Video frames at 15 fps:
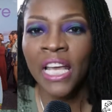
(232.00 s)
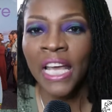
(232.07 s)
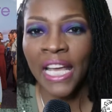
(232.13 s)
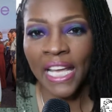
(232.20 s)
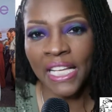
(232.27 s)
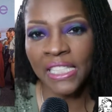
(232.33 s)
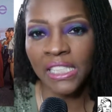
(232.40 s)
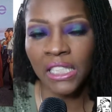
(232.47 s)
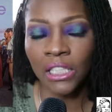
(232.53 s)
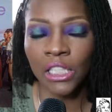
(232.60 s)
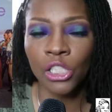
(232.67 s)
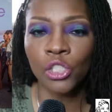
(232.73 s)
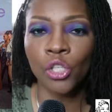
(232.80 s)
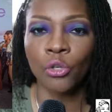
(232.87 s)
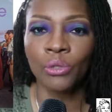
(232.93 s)

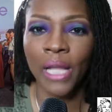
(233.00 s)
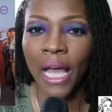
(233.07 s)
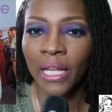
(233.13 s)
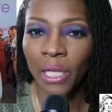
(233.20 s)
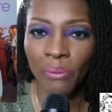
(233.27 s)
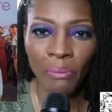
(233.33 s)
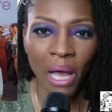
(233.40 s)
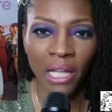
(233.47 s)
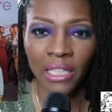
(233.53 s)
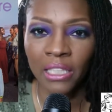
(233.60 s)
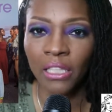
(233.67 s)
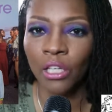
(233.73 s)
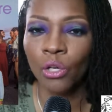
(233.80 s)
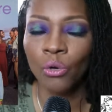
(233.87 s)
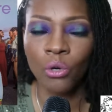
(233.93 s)
instantly. So now that Molly
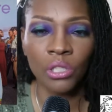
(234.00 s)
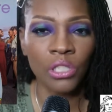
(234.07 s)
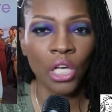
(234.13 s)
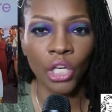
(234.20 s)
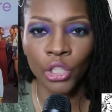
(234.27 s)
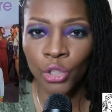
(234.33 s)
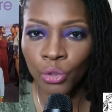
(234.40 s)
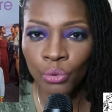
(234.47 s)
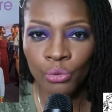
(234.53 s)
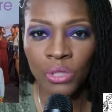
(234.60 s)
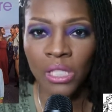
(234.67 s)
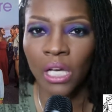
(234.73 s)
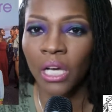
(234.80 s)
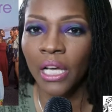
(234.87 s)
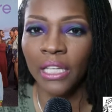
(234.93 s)
done calls her a
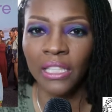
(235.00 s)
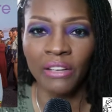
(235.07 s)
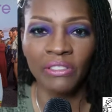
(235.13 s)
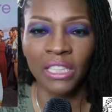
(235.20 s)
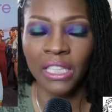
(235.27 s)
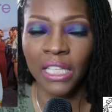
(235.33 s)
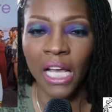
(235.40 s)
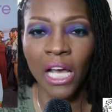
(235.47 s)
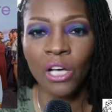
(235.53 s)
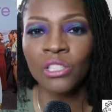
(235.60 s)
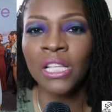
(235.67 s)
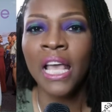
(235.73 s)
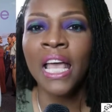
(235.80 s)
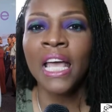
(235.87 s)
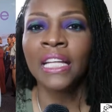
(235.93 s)
user and everything
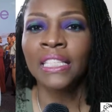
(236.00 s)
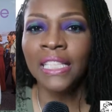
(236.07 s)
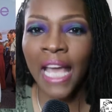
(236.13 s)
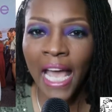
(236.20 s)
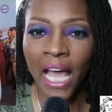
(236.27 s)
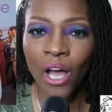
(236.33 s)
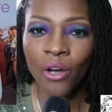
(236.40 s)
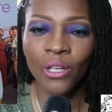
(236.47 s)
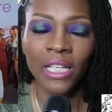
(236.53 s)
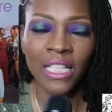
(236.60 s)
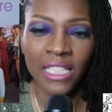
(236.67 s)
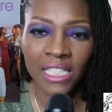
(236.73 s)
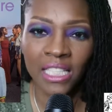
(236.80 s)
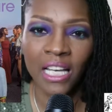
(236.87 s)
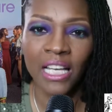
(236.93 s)
else, now
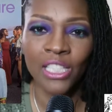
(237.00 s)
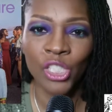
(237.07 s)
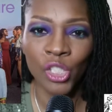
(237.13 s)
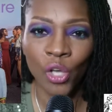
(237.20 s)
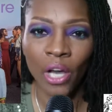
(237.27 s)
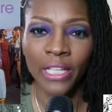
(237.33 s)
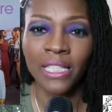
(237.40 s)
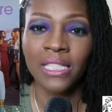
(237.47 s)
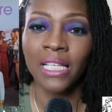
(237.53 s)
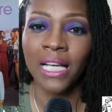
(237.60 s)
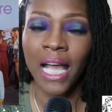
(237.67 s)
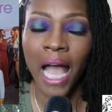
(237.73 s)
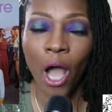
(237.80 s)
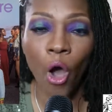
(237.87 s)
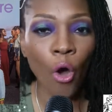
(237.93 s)
Issa is starting to
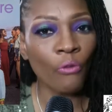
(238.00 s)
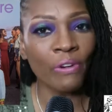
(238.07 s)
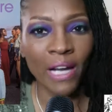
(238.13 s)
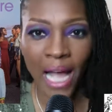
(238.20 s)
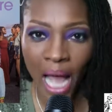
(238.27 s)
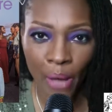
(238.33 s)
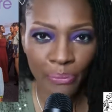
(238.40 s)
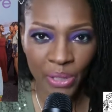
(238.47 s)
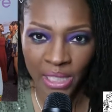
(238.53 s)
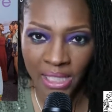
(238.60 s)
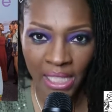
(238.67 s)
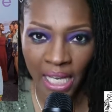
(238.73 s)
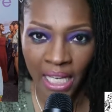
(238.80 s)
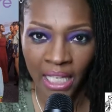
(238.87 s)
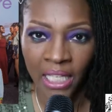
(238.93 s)

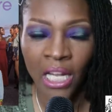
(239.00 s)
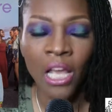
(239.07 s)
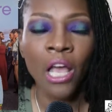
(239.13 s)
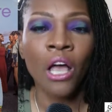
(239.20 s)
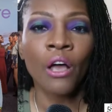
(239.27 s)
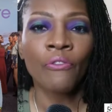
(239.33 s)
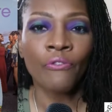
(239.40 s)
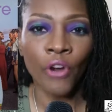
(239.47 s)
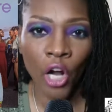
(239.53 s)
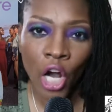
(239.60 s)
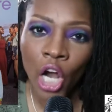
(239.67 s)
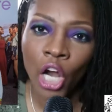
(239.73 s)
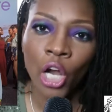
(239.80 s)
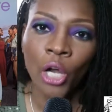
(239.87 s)
overcompensate for her